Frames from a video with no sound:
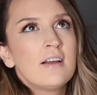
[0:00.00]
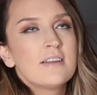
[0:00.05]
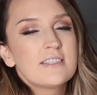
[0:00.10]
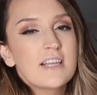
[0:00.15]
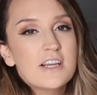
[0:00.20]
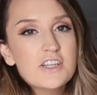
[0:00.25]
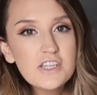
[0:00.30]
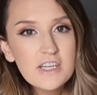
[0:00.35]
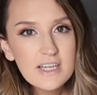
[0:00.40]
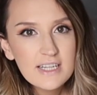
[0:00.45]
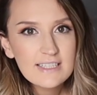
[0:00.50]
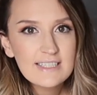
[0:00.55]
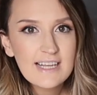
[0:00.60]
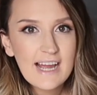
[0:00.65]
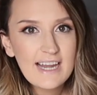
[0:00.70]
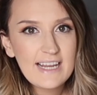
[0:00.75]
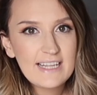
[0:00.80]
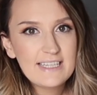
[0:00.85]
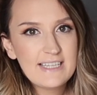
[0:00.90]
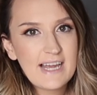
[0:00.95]
such an
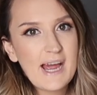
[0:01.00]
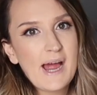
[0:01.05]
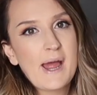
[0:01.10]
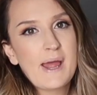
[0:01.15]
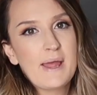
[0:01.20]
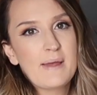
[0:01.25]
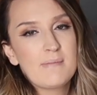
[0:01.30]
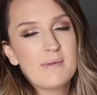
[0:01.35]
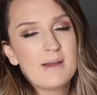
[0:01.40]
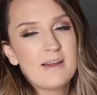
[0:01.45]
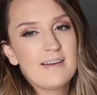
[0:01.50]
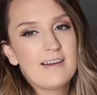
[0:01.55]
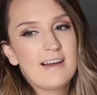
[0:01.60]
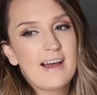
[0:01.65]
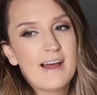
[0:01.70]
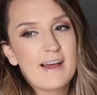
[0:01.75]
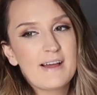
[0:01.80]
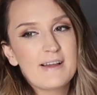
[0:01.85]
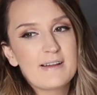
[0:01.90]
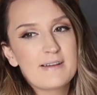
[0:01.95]
exciting time
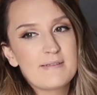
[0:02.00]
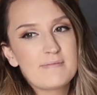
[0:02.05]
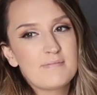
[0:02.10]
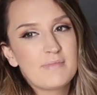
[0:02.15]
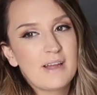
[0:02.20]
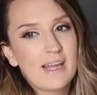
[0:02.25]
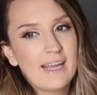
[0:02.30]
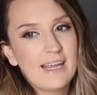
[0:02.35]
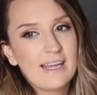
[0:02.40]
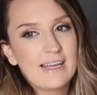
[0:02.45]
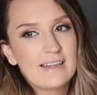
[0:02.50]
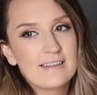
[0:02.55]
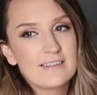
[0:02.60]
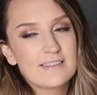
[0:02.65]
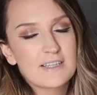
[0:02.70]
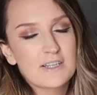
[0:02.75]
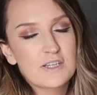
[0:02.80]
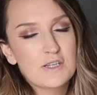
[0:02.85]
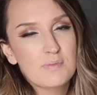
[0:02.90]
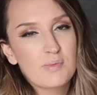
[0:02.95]
and
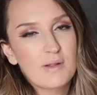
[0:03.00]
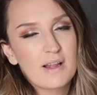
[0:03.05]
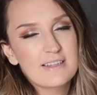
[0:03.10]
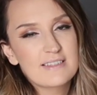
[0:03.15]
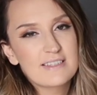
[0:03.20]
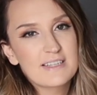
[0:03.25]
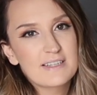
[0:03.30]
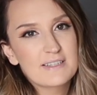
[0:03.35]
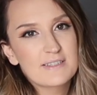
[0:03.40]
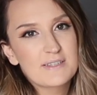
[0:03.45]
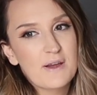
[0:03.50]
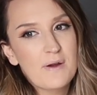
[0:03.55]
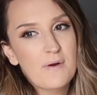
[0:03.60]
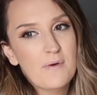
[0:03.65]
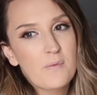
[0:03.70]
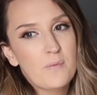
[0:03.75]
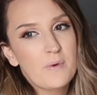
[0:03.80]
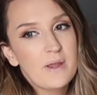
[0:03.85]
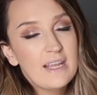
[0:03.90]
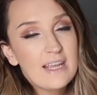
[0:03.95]
such a blessing.
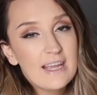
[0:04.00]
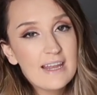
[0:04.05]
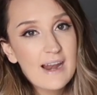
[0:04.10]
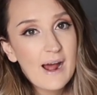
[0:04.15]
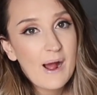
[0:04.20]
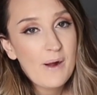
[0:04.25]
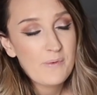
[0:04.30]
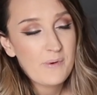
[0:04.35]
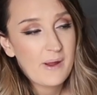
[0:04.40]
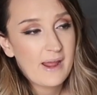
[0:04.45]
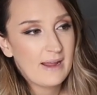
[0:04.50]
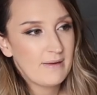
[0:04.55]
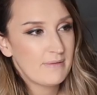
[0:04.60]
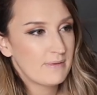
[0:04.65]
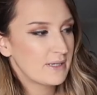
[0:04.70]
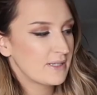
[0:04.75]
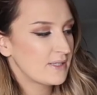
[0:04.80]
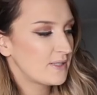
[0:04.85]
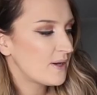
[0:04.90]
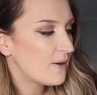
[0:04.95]
So we cannot wait.
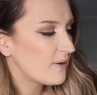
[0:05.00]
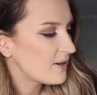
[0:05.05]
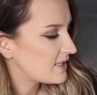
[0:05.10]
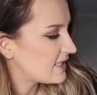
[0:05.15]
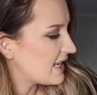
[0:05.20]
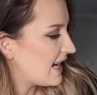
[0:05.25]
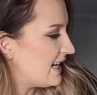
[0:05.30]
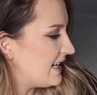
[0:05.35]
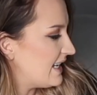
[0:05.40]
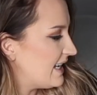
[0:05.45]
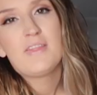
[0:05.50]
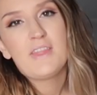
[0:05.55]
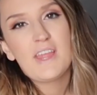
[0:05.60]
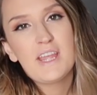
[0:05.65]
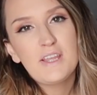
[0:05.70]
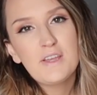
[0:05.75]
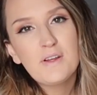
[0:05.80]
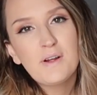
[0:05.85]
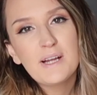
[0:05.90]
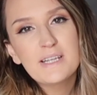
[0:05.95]
We're so excited.
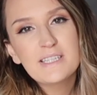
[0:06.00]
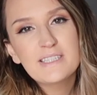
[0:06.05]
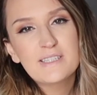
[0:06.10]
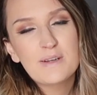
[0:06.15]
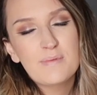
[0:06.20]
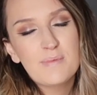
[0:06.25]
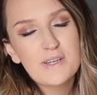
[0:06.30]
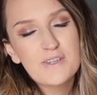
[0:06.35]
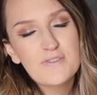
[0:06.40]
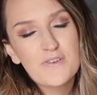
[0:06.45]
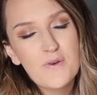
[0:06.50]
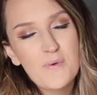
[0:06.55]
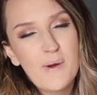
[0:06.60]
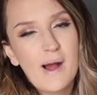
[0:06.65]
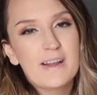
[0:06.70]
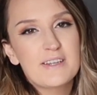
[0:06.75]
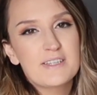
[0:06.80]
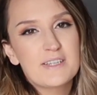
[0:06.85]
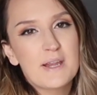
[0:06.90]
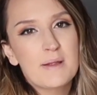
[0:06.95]
Thank you guys so much for
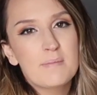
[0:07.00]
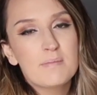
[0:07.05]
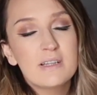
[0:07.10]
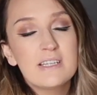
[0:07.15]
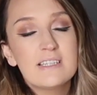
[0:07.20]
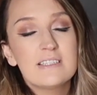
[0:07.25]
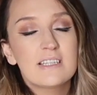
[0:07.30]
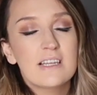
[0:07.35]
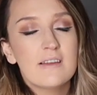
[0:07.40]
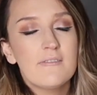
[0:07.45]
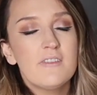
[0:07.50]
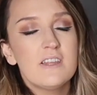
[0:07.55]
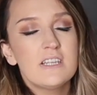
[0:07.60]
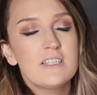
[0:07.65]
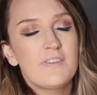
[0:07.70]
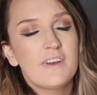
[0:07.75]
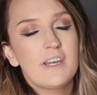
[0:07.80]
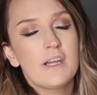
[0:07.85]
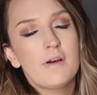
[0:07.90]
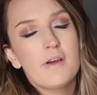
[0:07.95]
watching. Please give
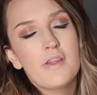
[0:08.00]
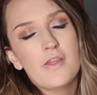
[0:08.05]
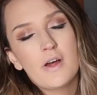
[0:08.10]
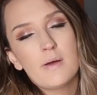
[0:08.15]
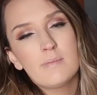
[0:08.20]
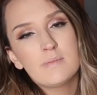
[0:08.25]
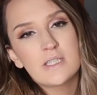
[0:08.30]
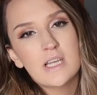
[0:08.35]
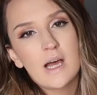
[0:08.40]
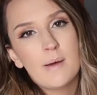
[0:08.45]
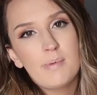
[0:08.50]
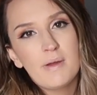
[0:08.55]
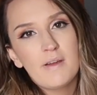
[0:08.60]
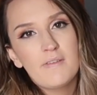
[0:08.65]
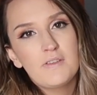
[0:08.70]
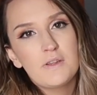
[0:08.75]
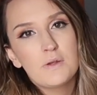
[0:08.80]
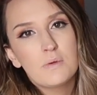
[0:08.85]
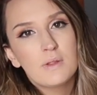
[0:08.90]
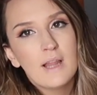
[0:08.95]
this video a thumbs up
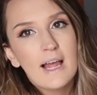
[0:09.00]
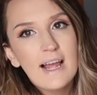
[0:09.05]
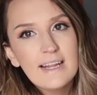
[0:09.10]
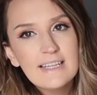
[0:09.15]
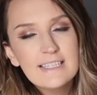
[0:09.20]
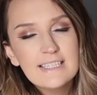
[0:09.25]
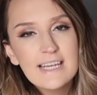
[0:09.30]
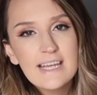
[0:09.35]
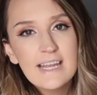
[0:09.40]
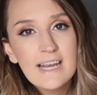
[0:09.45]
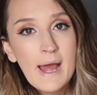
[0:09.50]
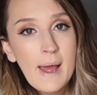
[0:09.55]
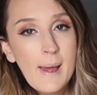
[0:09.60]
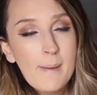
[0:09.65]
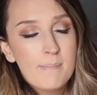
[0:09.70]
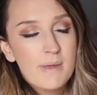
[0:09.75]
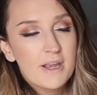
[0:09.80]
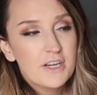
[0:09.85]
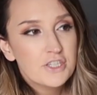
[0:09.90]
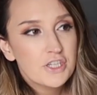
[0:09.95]
if you liked it.
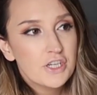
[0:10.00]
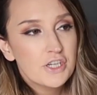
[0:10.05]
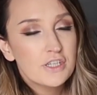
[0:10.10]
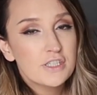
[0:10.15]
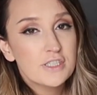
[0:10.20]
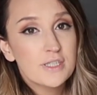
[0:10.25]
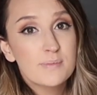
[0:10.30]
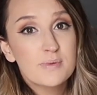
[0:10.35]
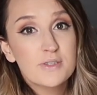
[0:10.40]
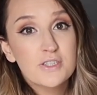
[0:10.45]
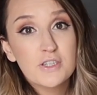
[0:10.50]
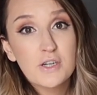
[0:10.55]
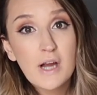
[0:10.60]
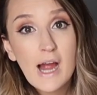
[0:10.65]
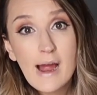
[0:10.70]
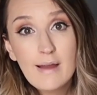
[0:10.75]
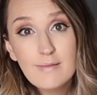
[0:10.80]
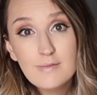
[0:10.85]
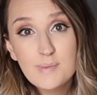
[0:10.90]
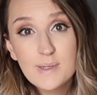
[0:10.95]
Make sure you're
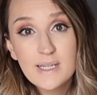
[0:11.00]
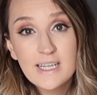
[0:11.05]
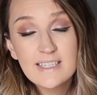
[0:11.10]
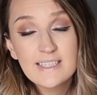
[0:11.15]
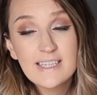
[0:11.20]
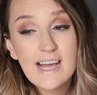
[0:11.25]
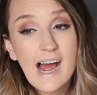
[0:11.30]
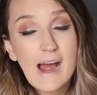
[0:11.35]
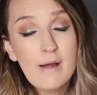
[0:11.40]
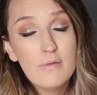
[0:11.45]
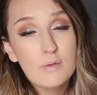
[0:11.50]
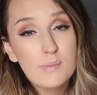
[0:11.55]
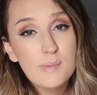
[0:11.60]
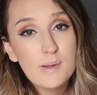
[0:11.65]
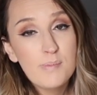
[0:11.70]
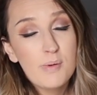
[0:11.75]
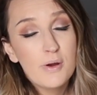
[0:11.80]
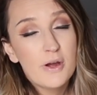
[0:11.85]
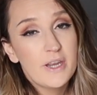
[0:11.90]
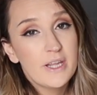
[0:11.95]
subscribed because I will
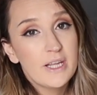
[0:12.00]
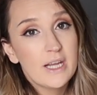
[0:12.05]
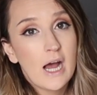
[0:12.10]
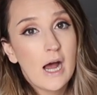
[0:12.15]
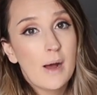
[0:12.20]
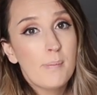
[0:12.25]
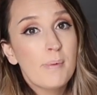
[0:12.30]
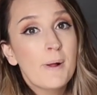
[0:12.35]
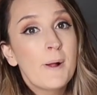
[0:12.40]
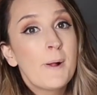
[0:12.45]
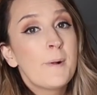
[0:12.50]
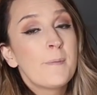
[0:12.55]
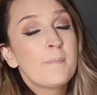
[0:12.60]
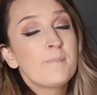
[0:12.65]
be putting up